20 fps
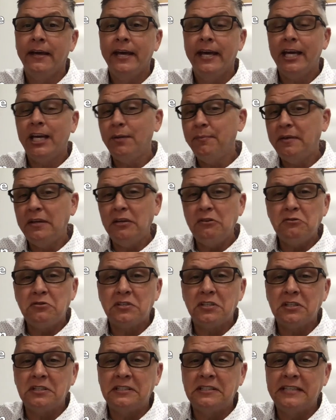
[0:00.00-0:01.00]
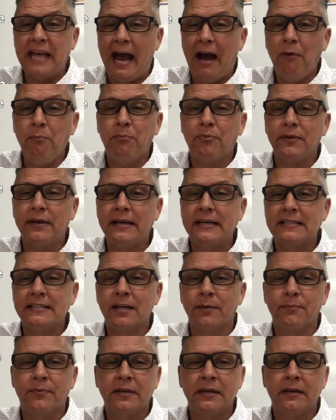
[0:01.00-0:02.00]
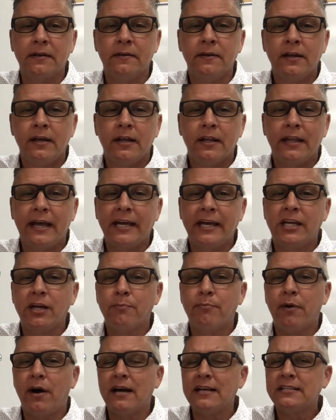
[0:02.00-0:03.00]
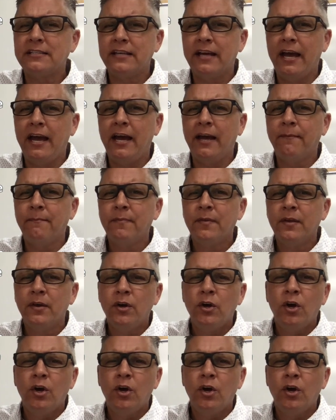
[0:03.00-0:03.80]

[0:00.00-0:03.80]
It can be used to downplay something, like your boss saying,